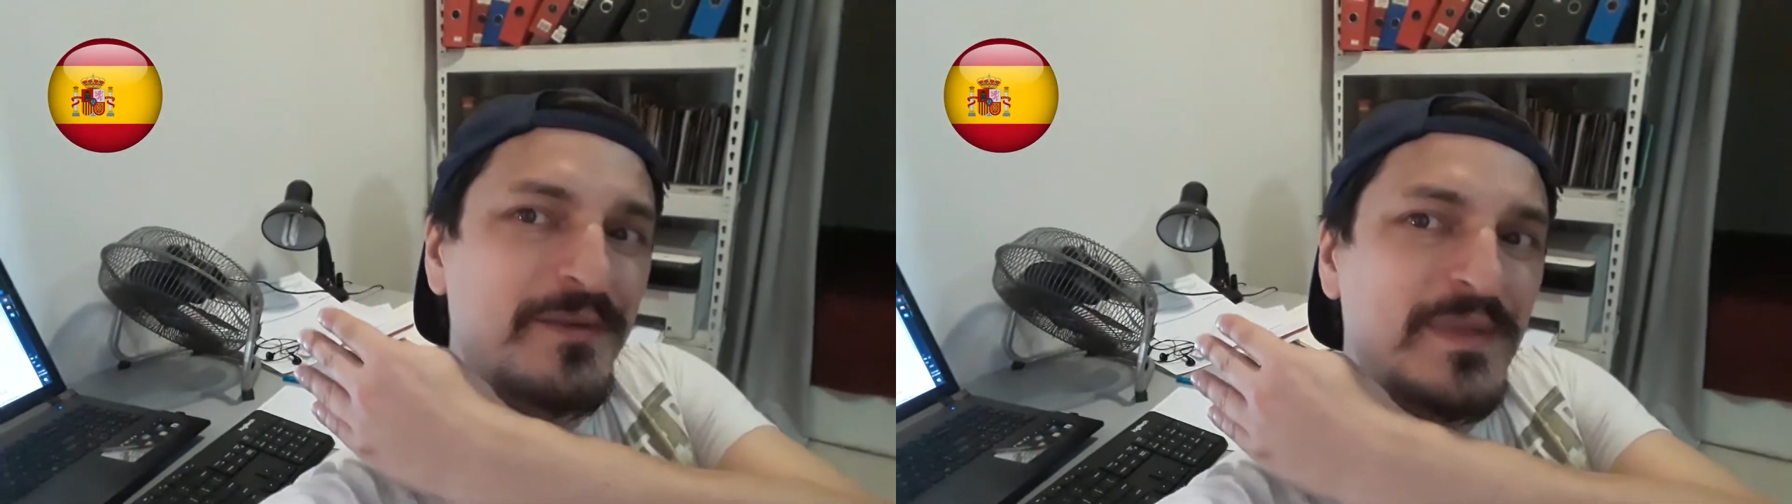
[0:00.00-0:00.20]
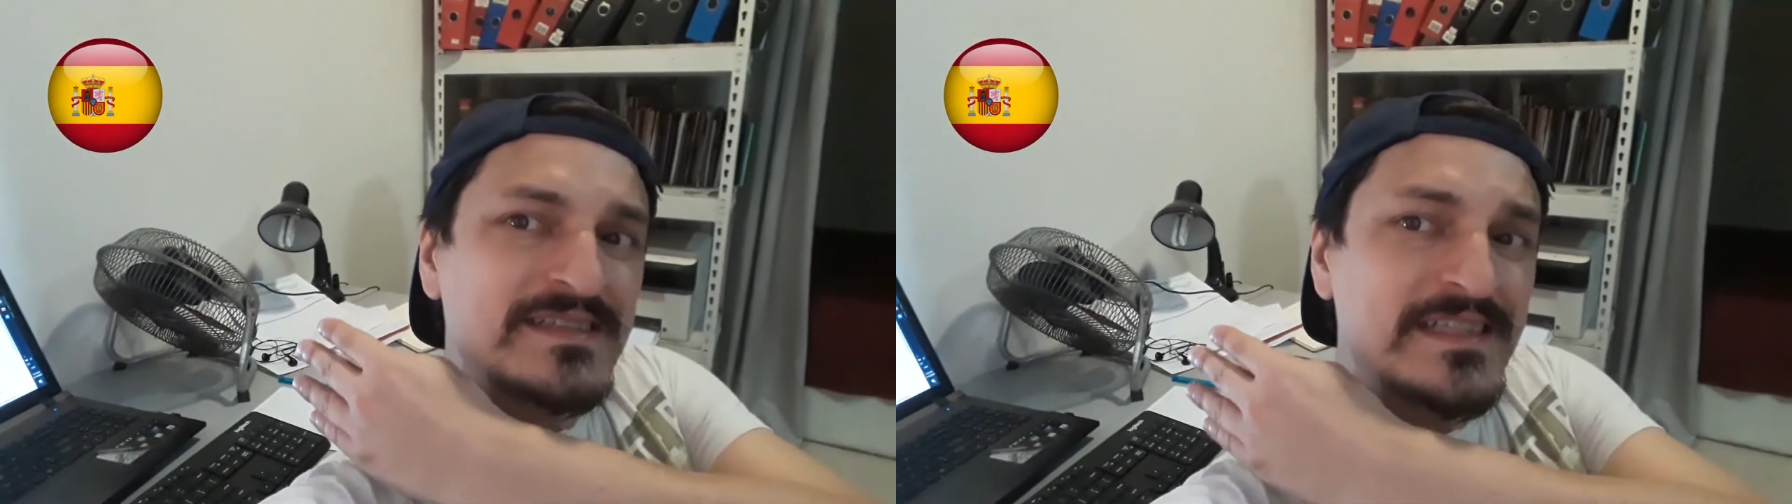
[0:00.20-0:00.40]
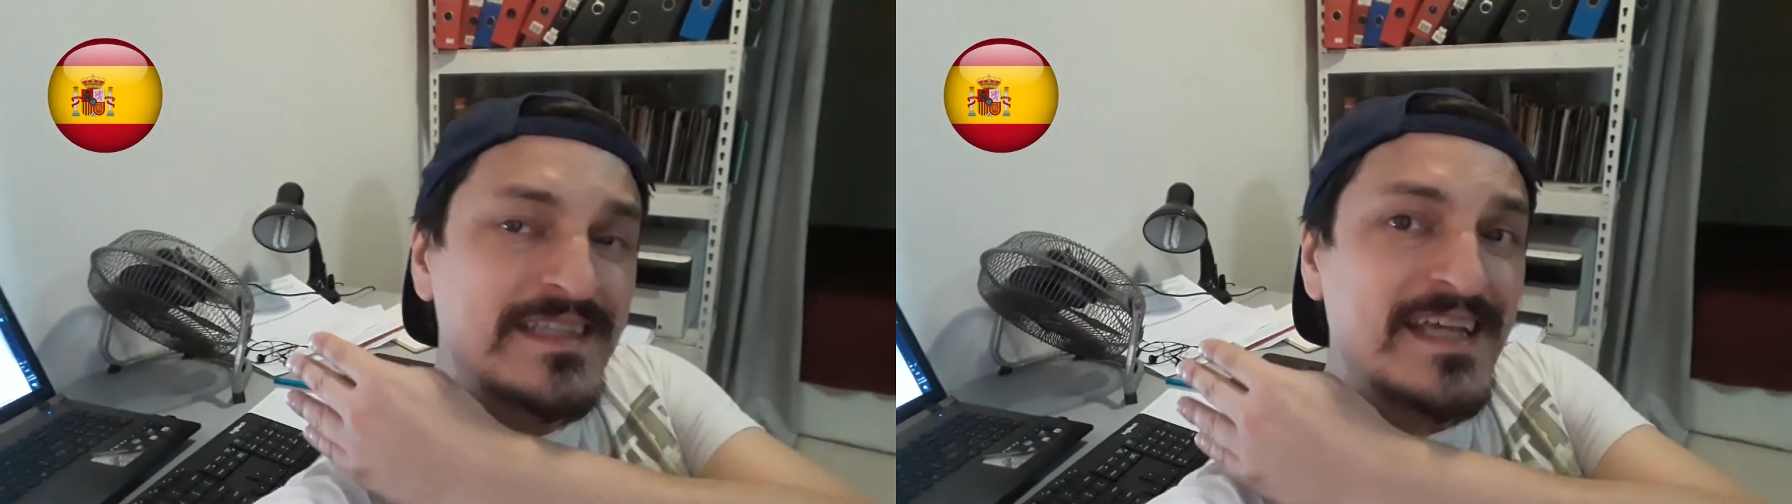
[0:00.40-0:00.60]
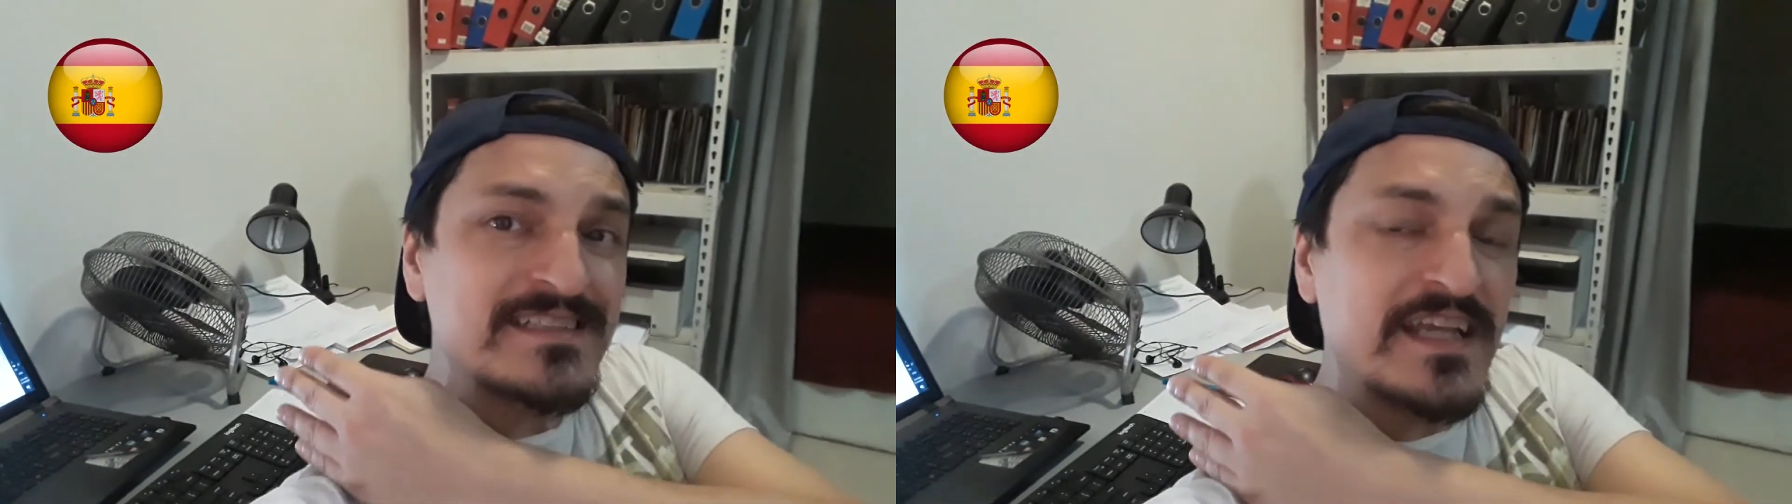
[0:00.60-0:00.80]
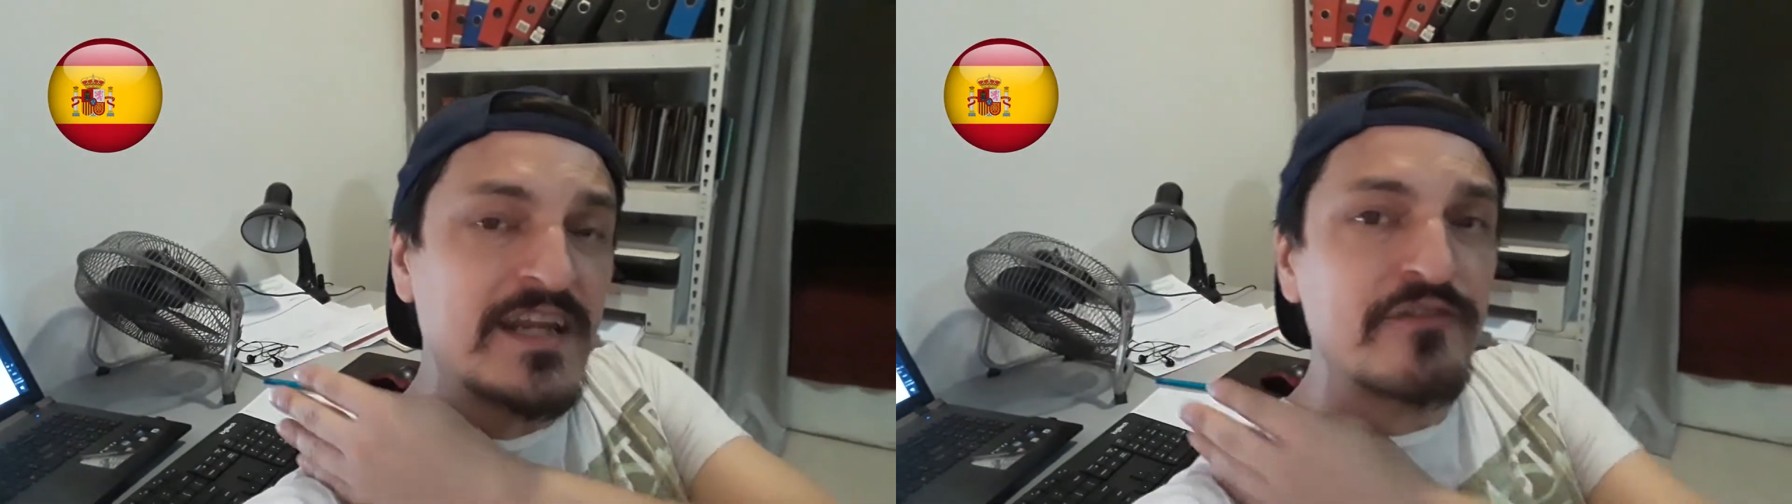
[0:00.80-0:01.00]
messy
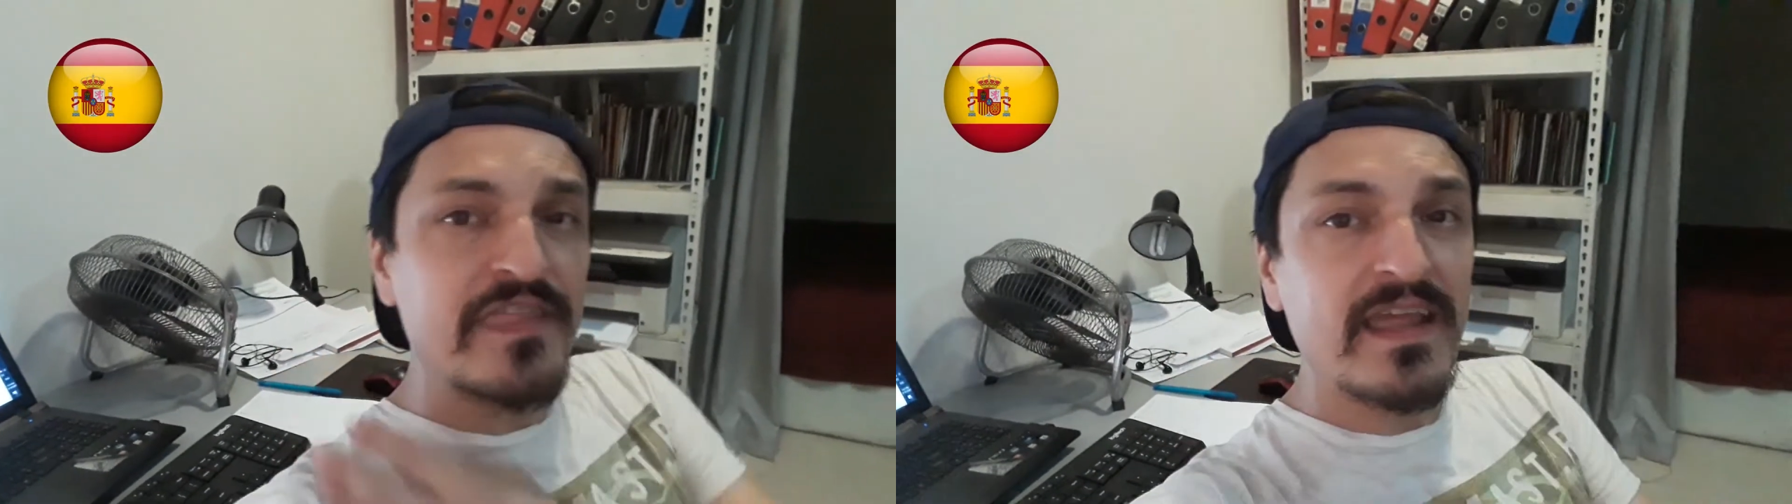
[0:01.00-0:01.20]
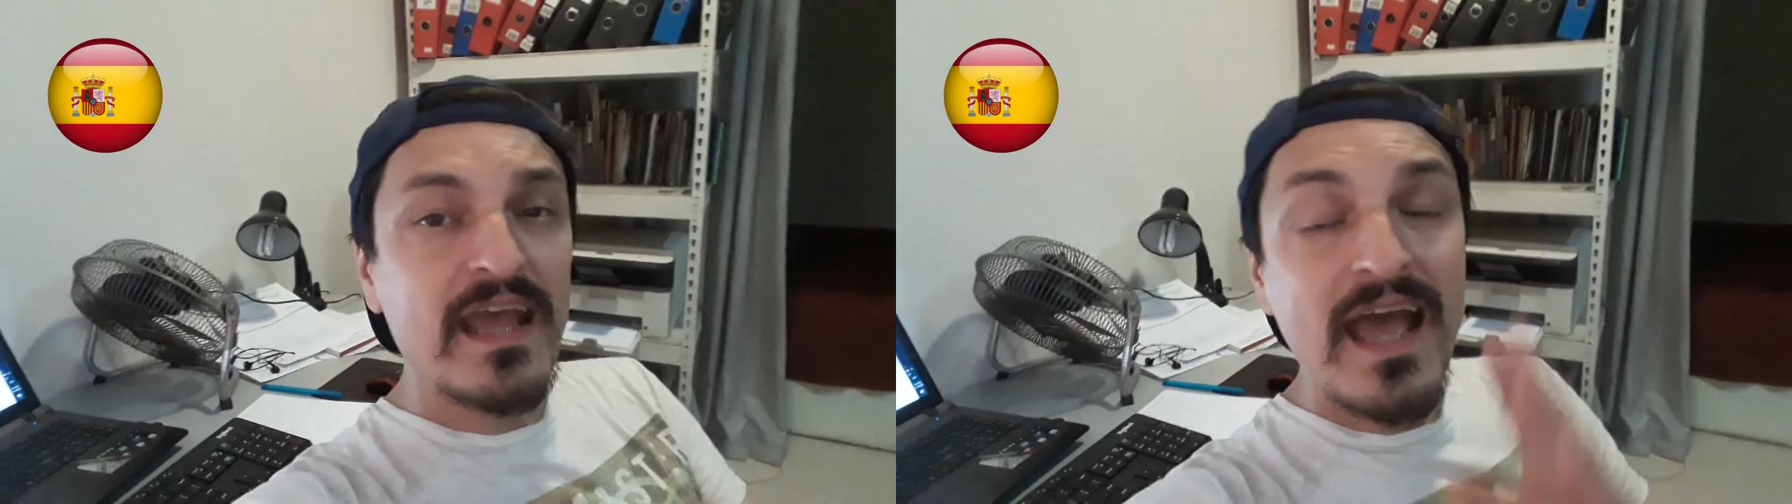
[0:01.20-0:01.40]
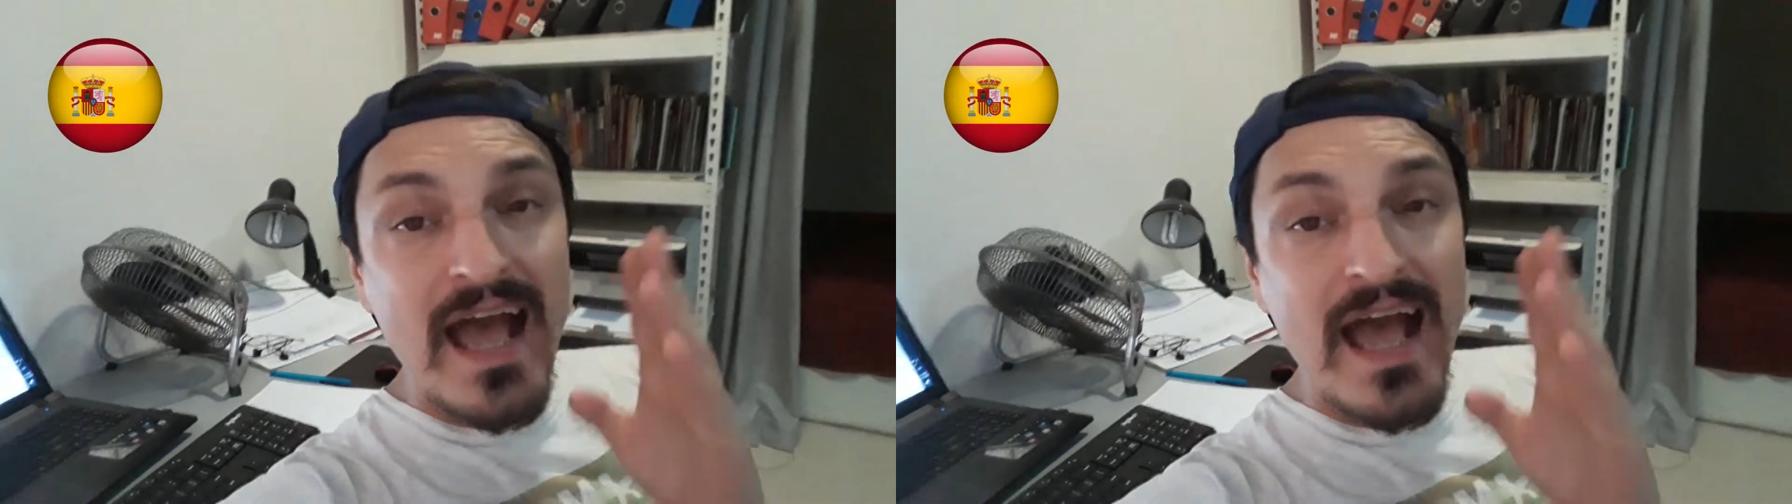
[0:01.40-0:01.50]
desk and everything.